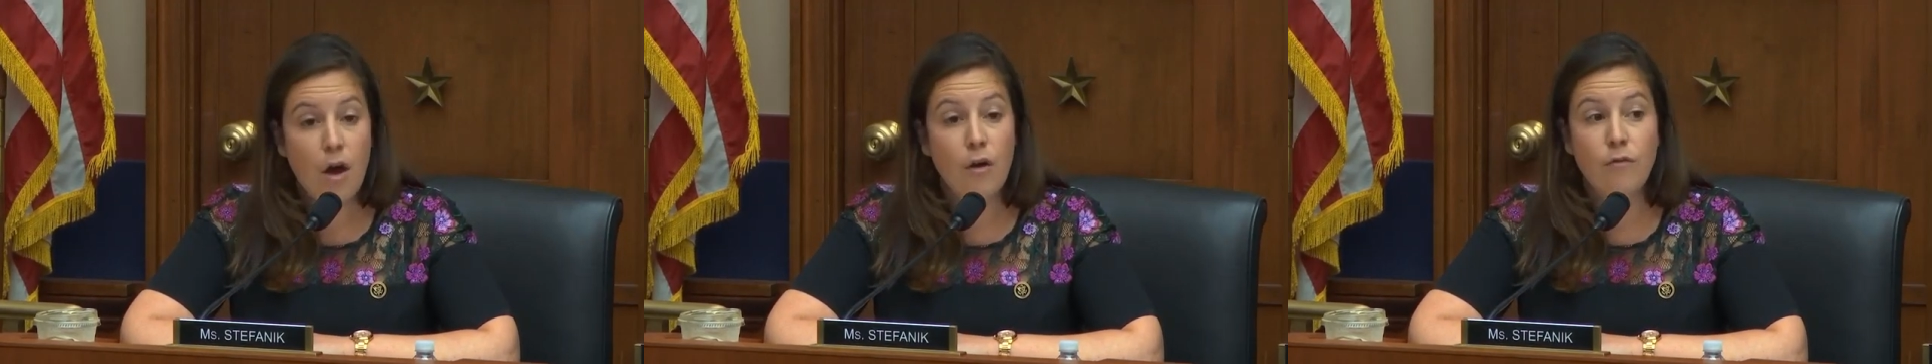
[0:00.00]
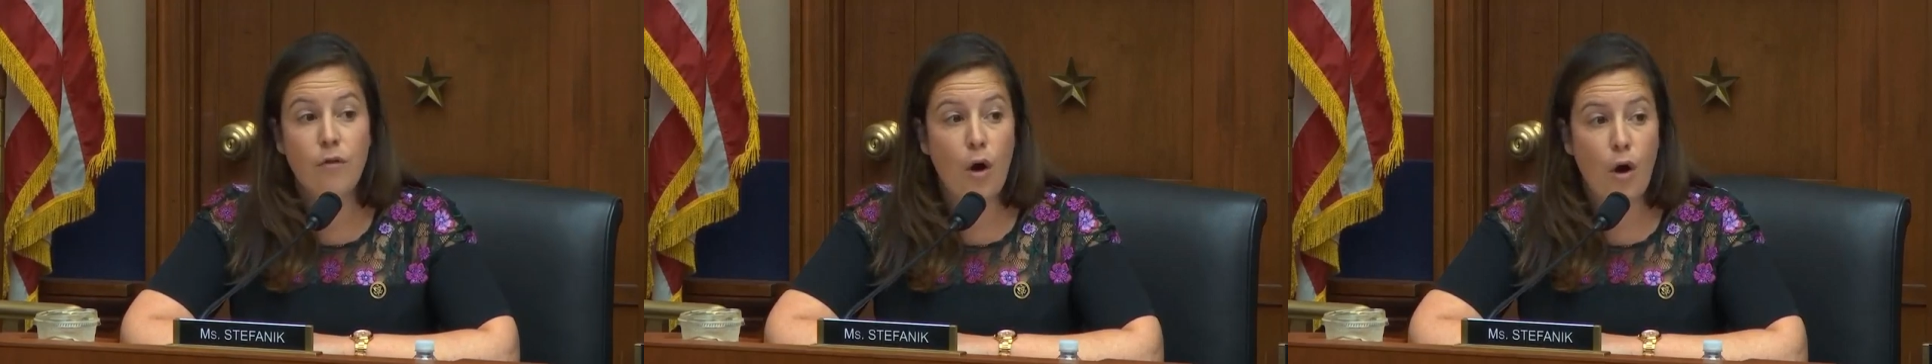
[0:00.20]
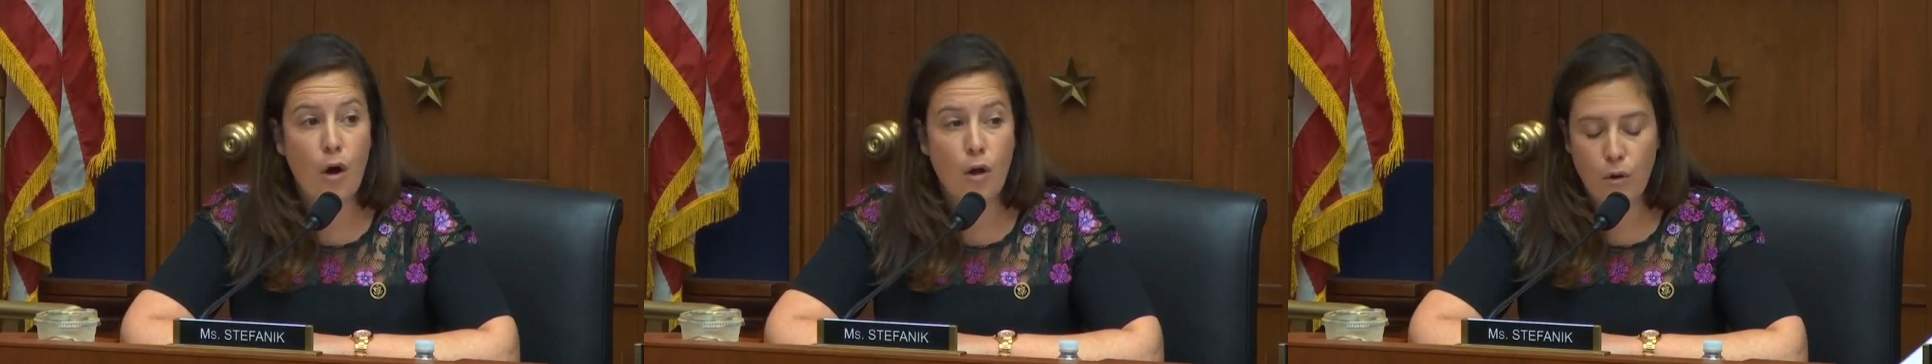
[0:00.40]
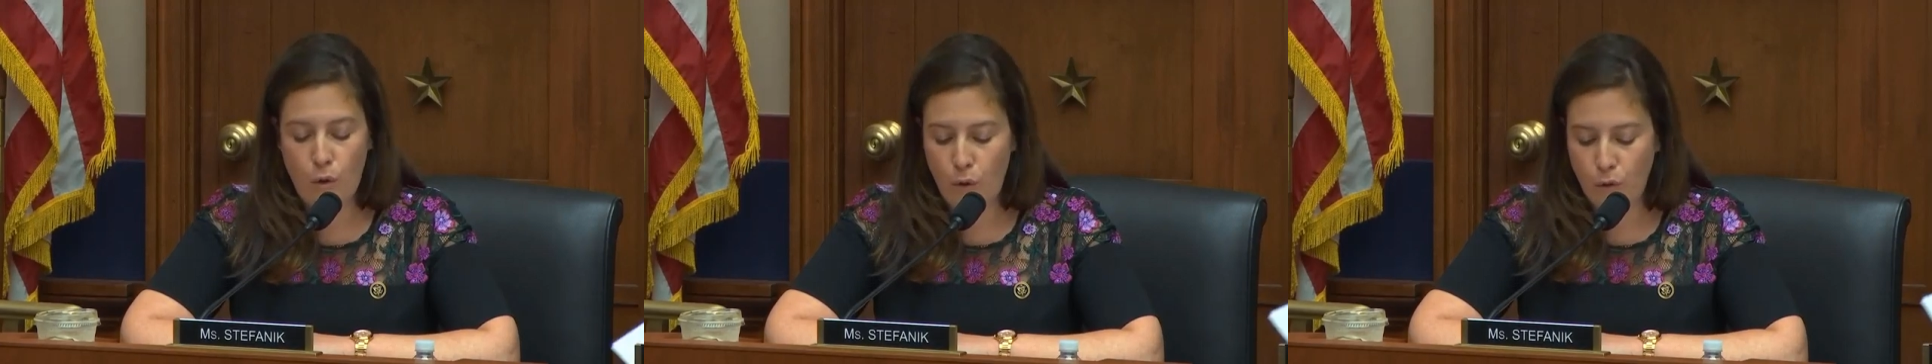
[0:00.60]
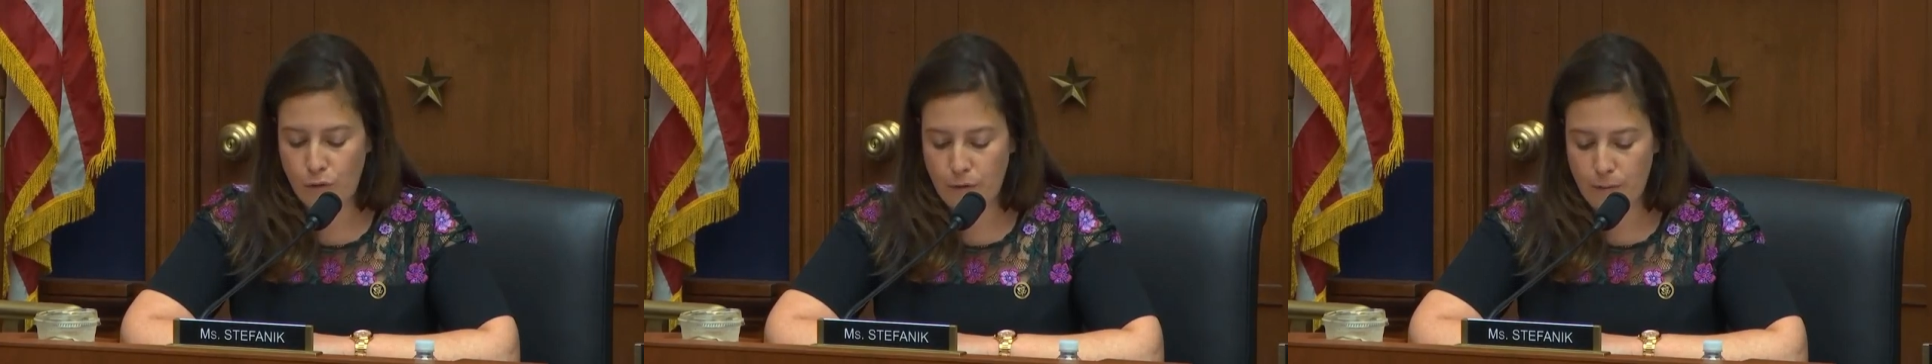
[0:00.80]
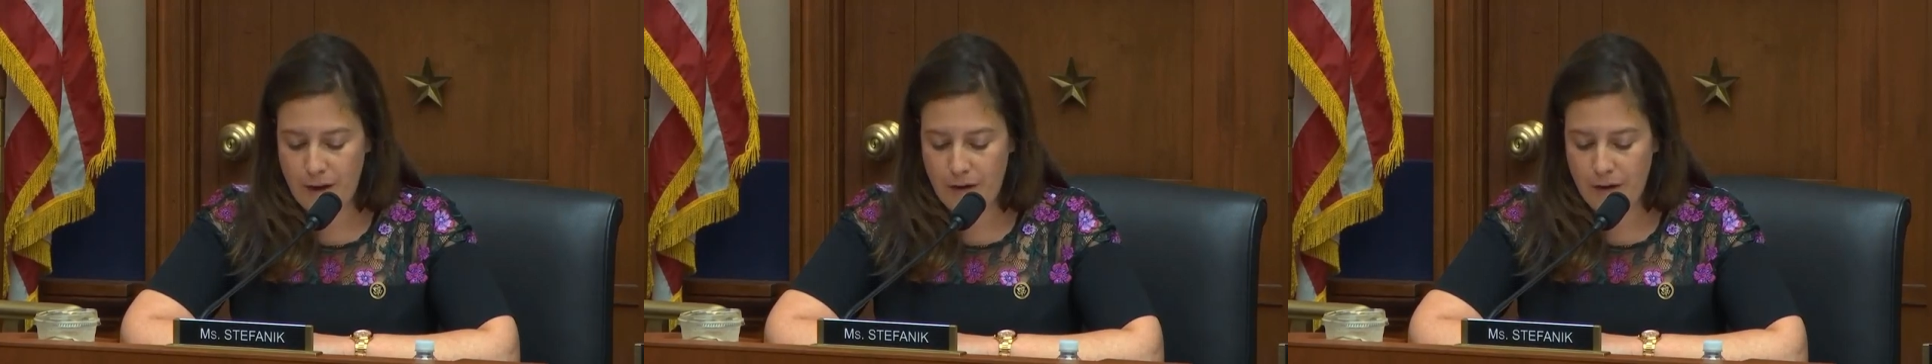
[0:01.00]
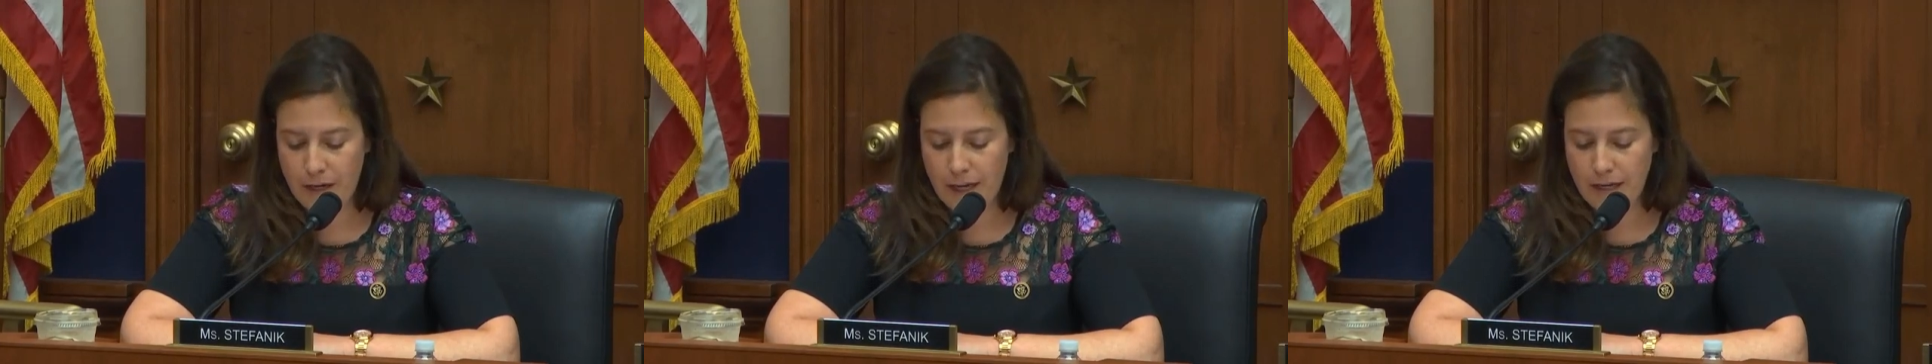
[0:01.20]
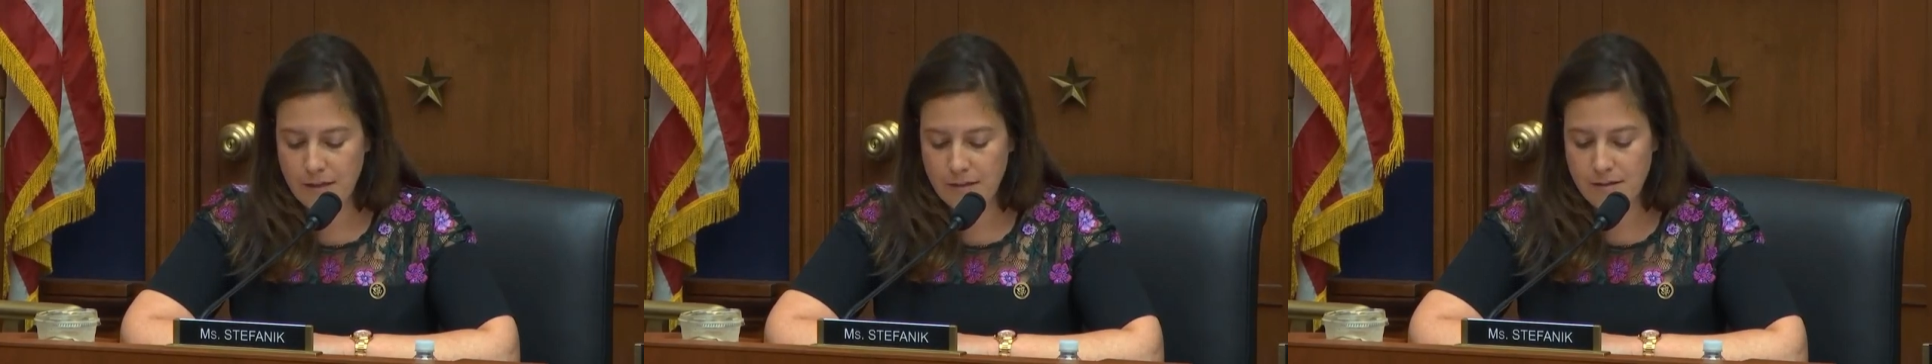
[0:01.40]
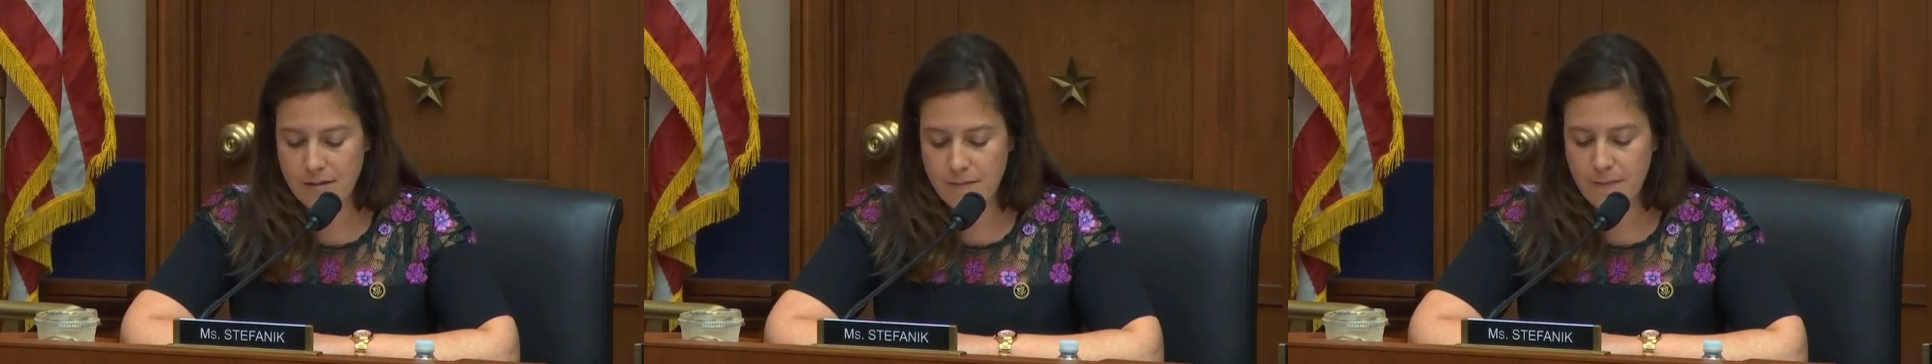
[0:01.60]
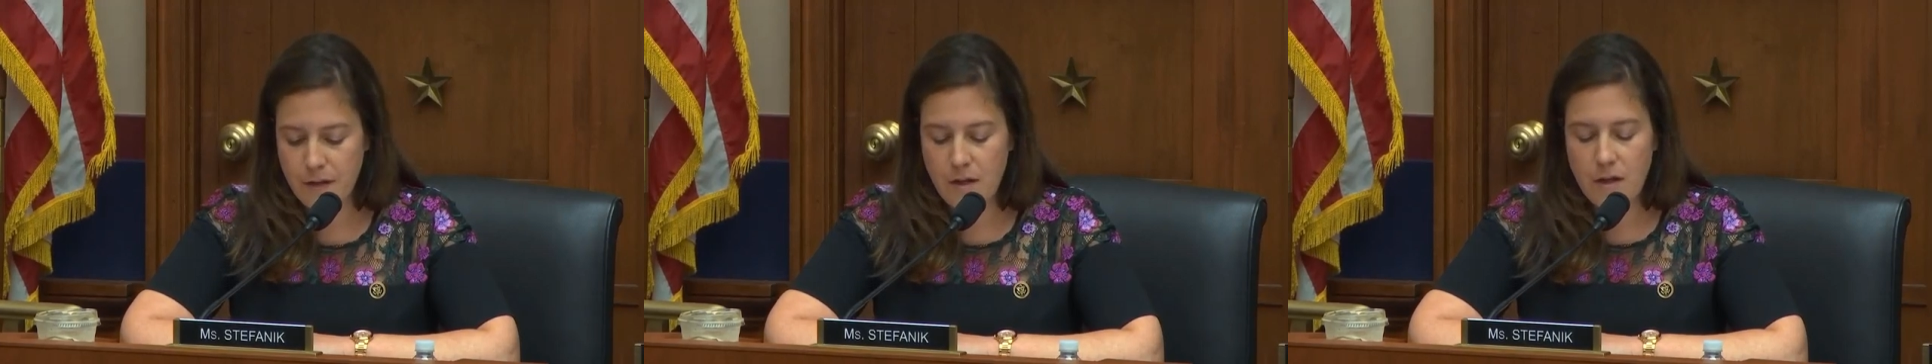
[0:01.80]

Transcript: of all older Americans.